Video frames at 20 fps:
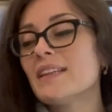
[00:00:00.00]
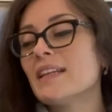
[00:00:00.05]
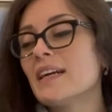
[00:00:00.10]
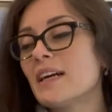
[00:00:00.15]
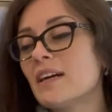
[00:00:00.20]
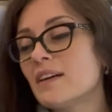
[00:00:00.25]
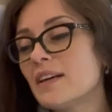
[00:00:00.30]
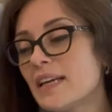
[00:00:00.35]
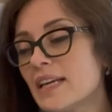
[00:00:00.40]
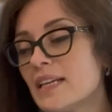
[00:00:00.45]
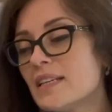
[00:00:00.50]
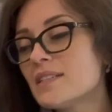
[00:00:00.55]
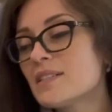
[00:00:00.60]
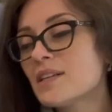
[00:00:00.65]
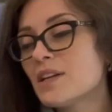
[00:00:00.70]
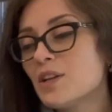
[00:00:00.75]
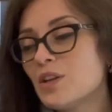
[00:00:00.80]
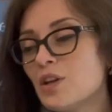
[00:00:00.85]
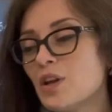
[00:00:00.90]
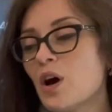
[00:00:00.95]
there is
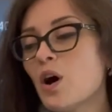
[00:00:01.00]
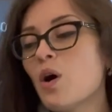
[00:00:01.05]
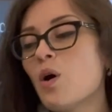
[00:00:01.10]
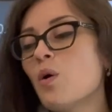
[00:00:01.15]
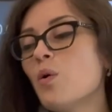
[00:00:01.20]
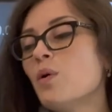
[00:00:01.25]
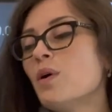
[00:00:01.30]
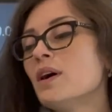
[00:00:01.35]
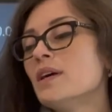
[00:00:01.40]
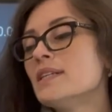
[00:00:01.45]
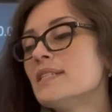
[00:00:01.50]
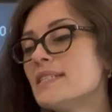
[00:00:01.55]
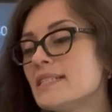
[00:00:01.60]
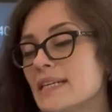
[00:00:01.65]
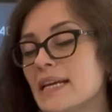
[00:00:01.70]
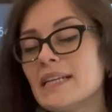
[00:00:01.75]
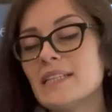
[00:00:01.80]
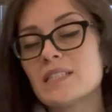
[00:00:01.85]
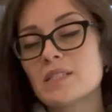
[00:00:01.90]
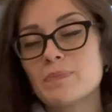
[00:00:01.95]
no
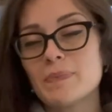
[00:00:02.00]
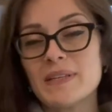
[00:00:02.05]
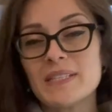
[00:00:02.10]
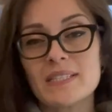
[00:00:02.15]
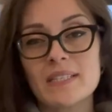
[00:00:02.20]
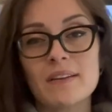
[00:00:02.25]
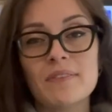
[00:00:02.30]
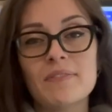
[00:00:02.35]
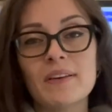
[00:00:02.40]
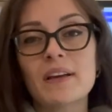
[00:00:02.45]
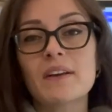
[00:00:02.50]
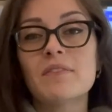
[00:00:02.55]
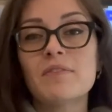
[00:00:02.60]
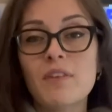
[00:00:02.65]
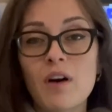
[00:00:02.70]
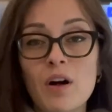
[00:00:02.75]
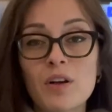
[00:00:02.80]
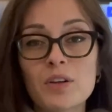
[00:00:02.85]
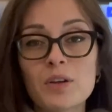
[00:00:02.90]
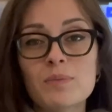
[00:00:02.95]
state-specific
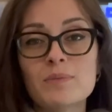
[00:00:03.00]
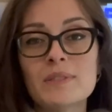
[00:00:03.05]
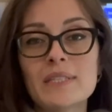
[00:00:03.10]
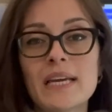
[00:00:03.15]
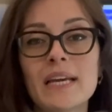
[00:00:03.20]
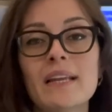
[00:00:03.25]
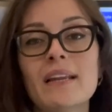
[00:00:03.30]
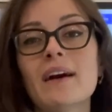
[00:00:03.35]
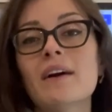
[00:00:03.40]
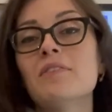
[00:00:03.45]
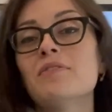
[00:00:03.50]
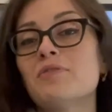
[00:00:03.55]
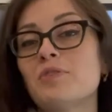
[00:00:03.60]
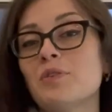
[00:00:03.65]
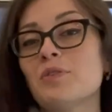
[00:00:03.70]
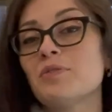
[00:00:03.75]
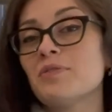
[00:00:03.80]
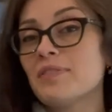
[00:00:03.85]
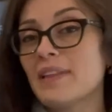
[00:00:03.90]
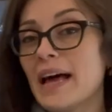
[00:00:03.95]
volume data
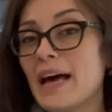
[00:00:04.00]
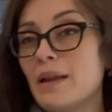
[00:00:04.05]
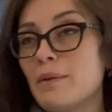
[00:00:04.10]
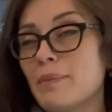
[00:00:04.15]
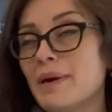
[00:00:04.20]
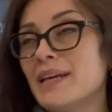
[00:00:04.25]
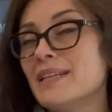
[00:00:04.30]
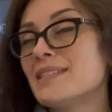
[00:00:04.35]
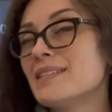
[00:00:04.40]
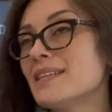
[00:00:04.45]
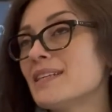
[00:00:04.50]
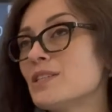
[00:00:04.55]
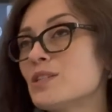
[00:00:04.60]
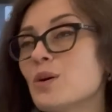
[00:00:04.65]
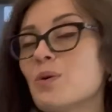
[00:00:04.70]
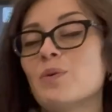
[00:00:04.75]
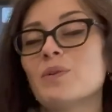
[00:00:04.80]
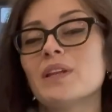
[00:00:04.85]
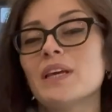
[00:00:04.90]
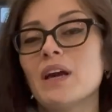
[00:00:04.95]
for flatbeds. It's
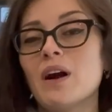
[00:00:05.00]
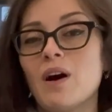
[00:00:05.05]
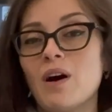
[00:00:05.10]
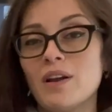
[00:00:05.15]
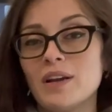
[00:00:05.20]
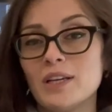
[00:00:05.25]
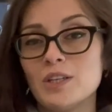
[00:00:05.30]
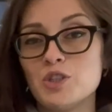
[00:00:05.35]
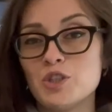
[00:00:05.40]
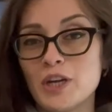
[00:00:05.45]
only on a